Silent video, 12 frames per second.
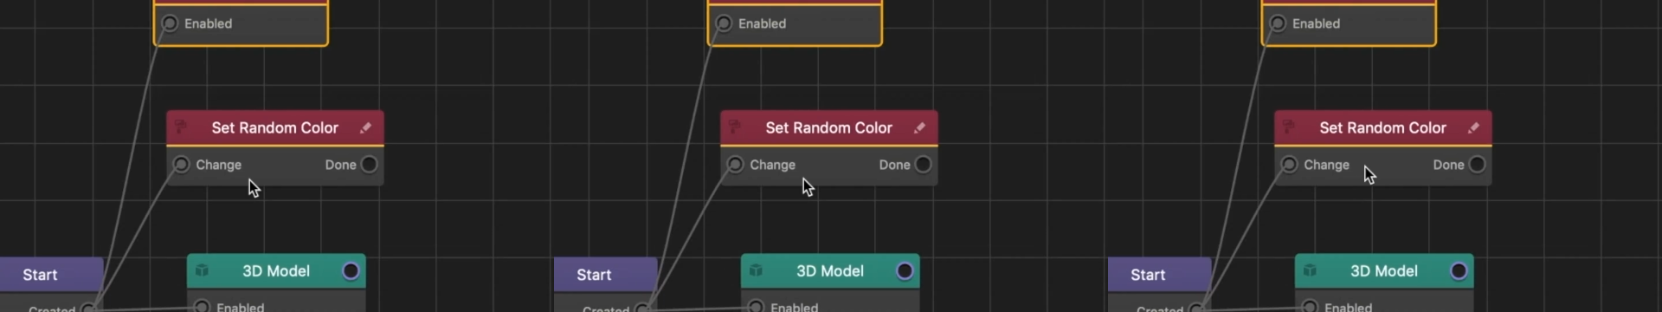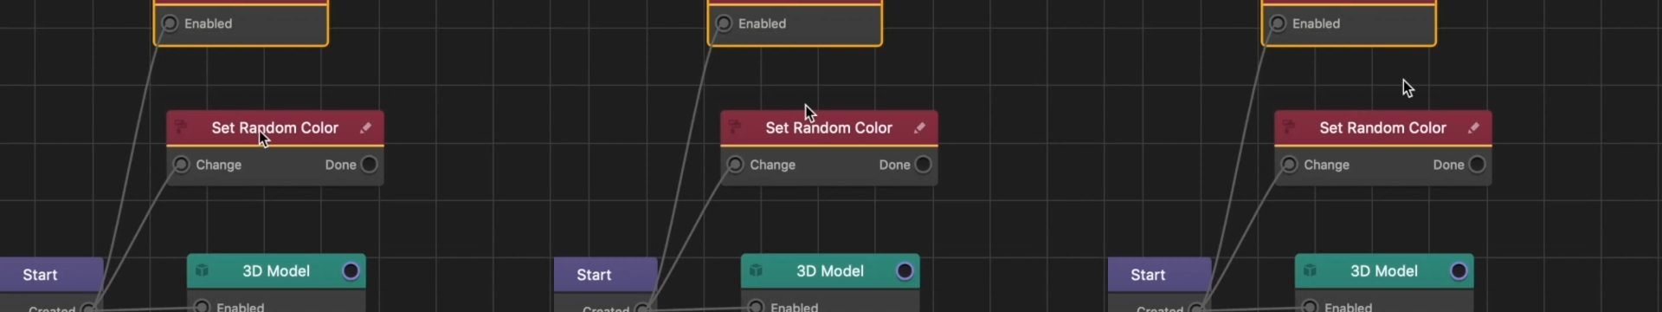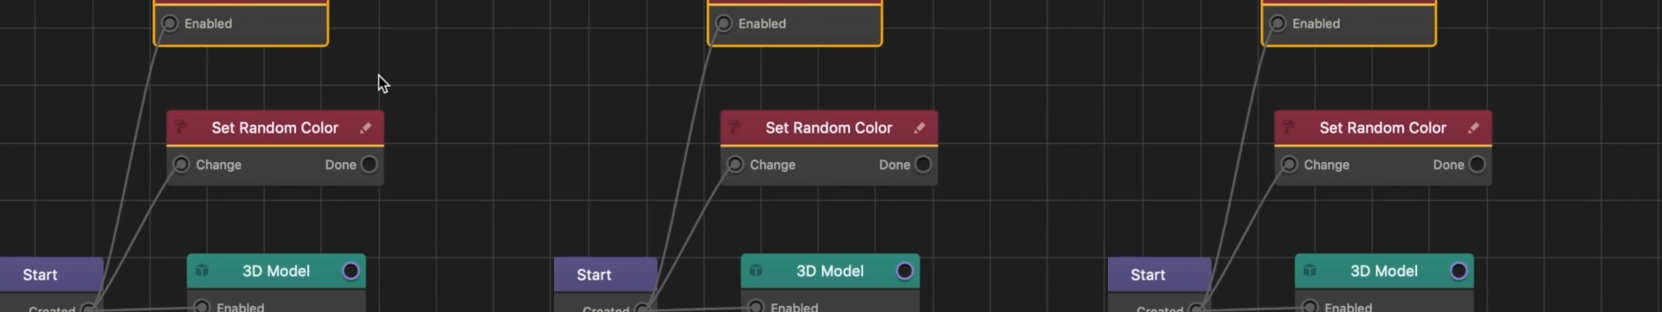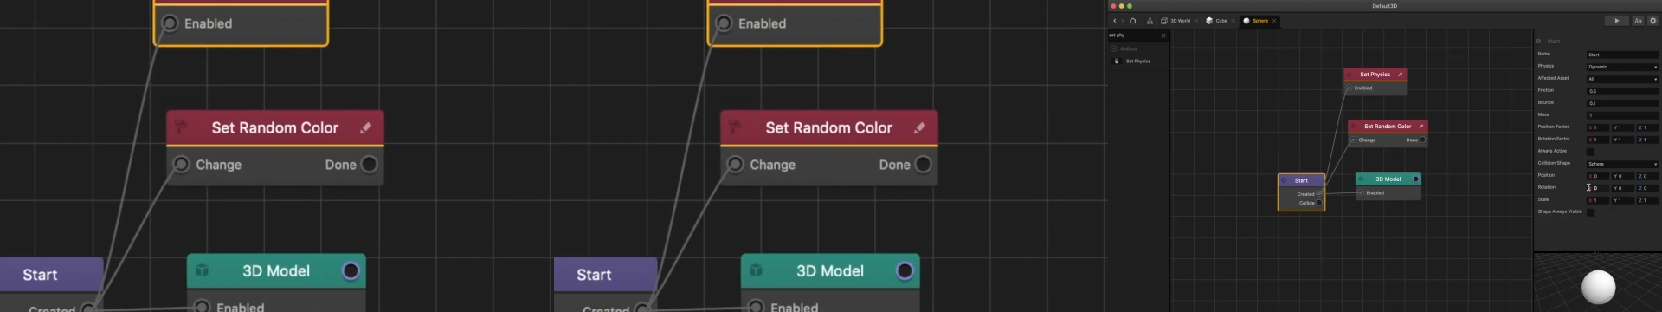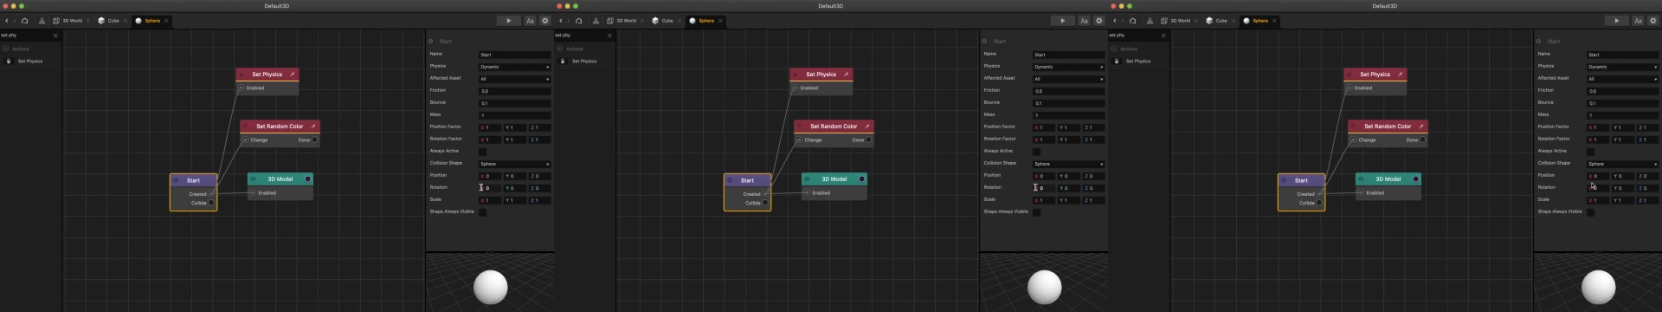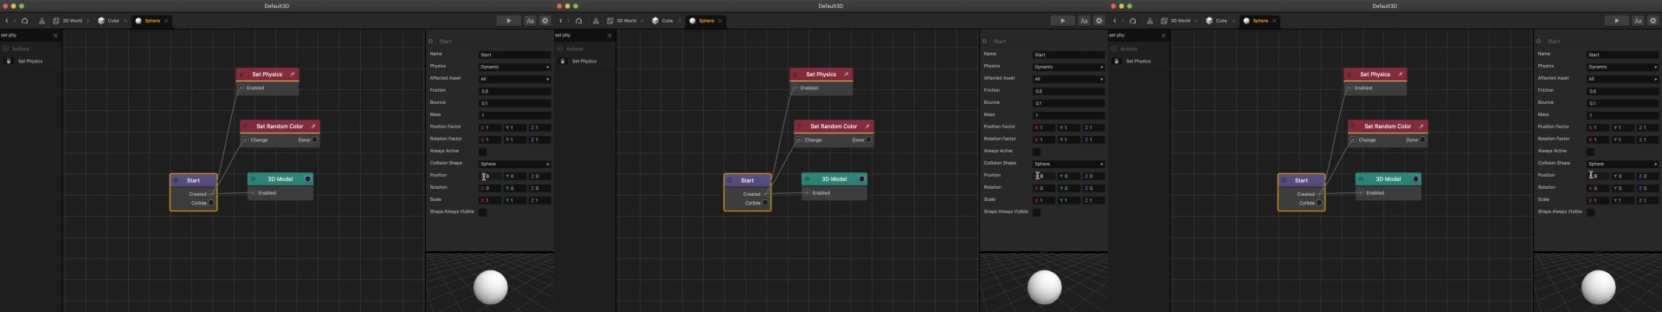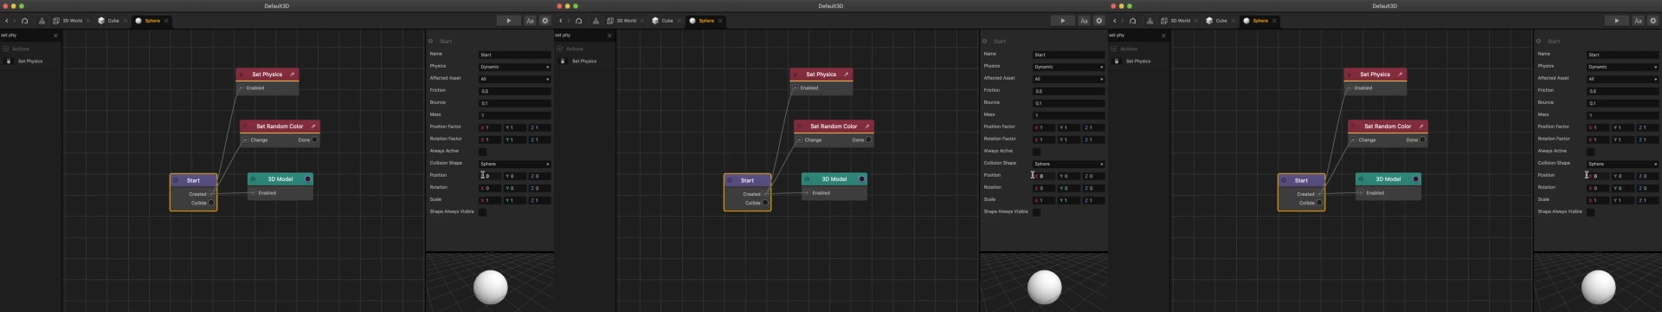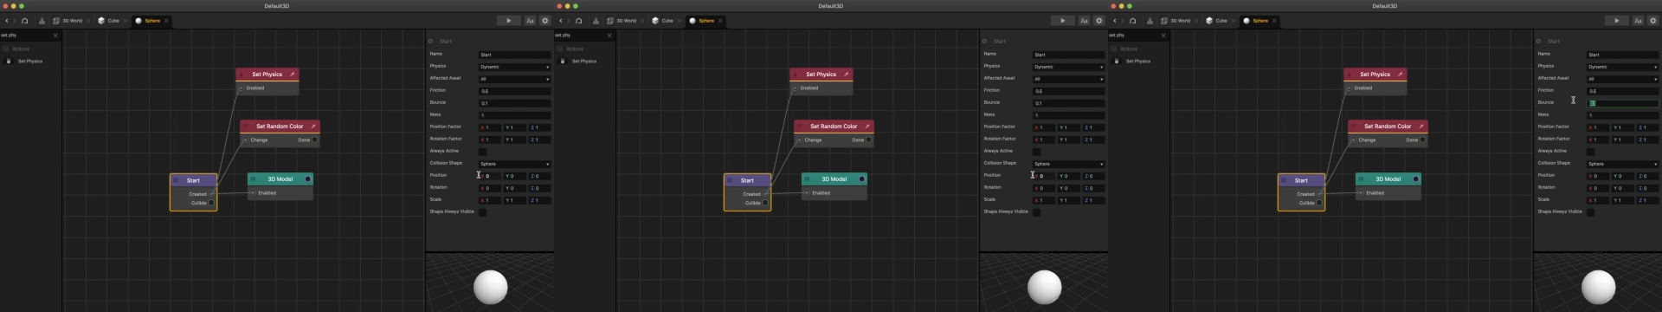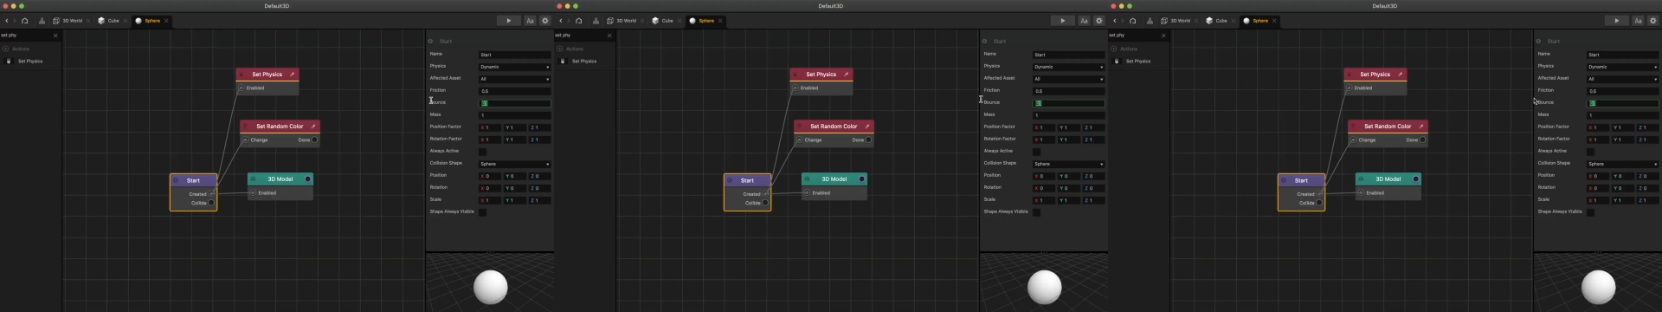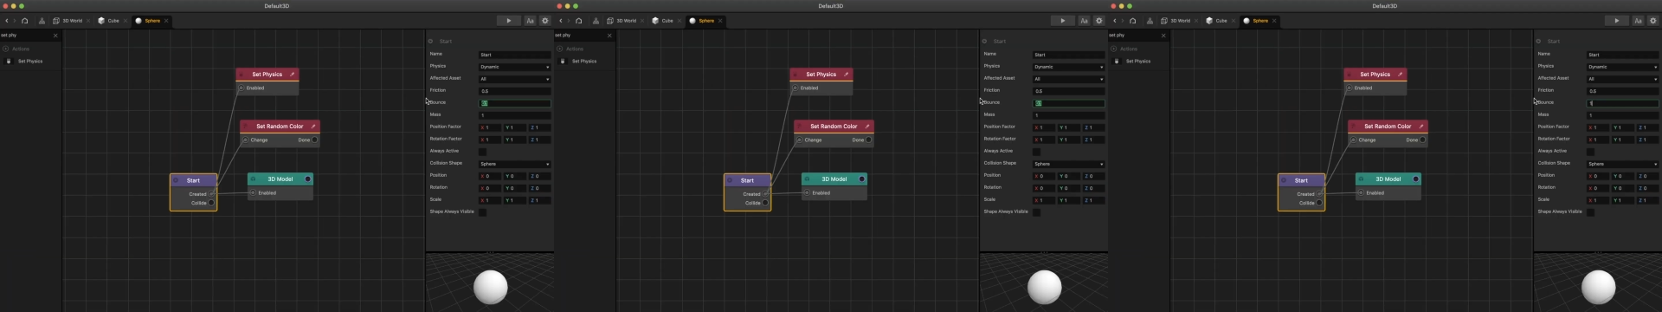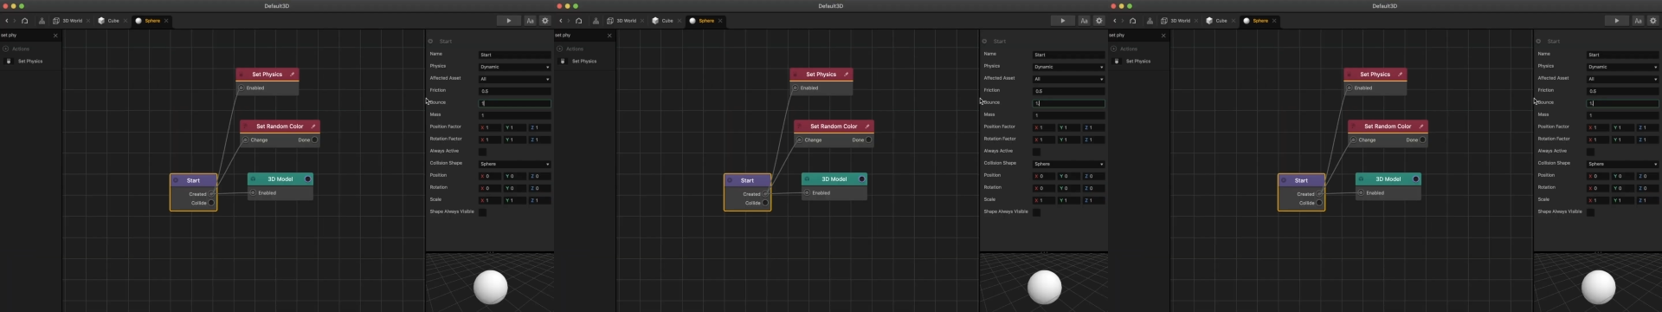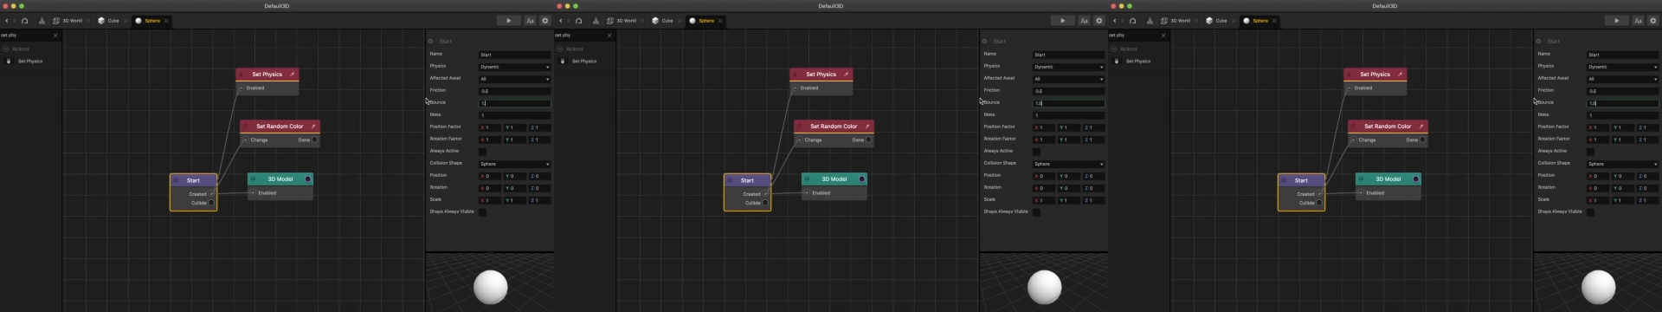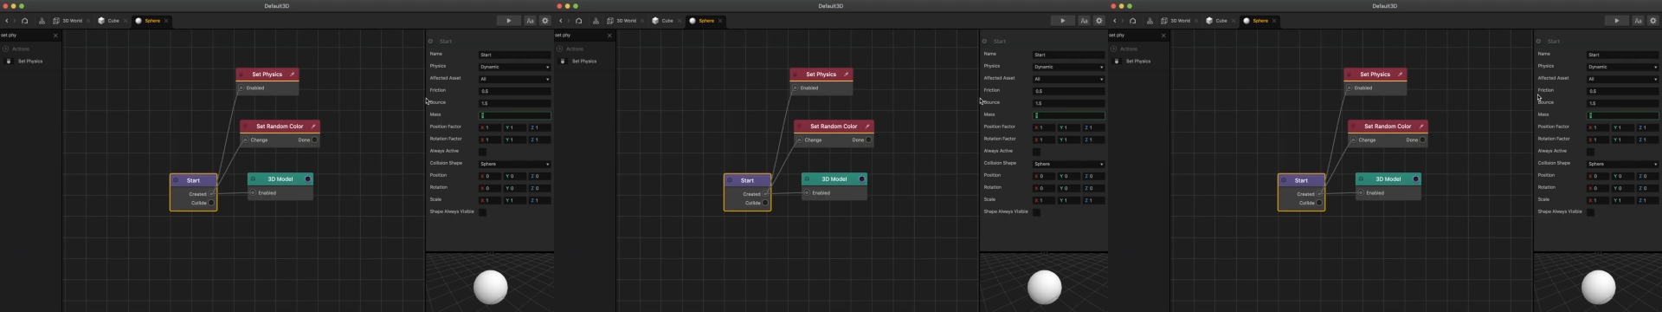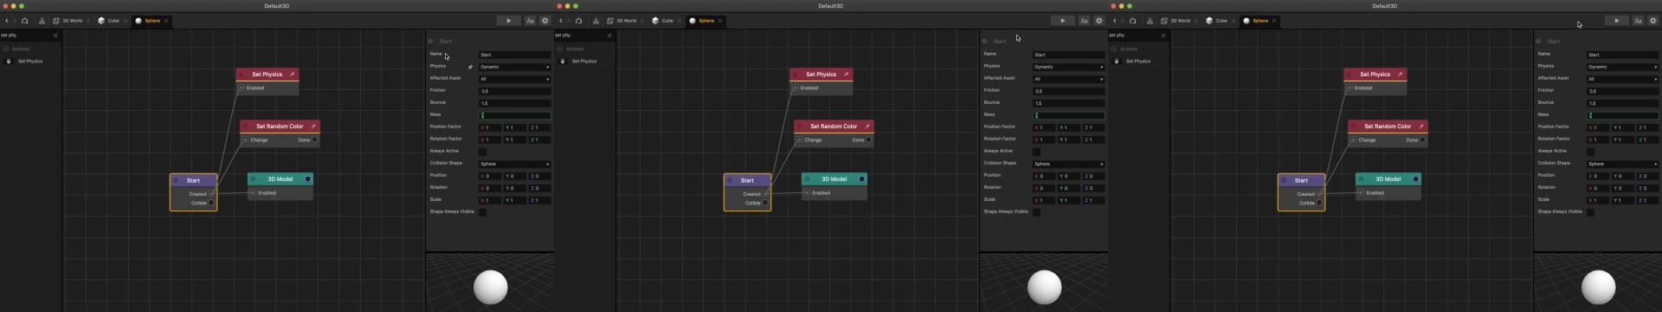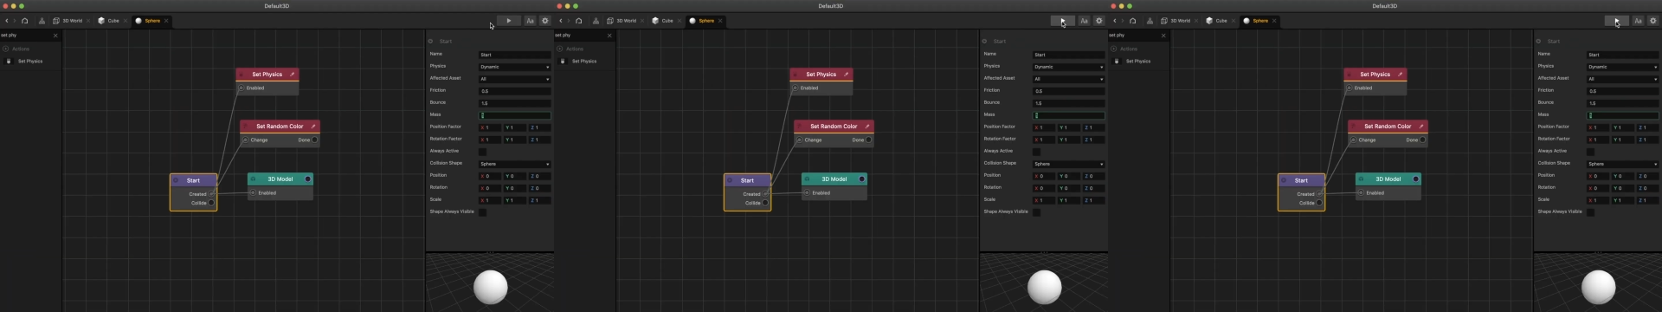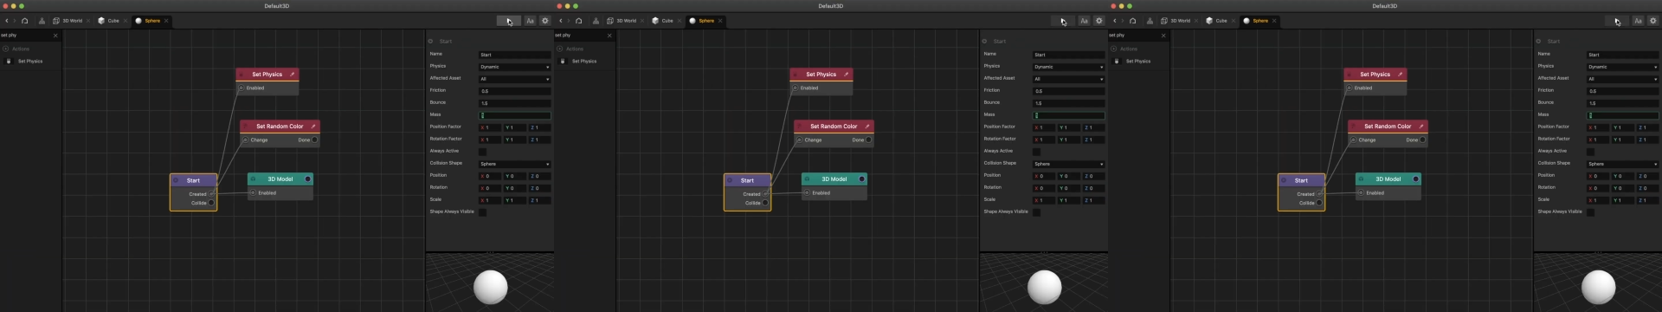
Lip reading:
Nobody's mouth can be seen.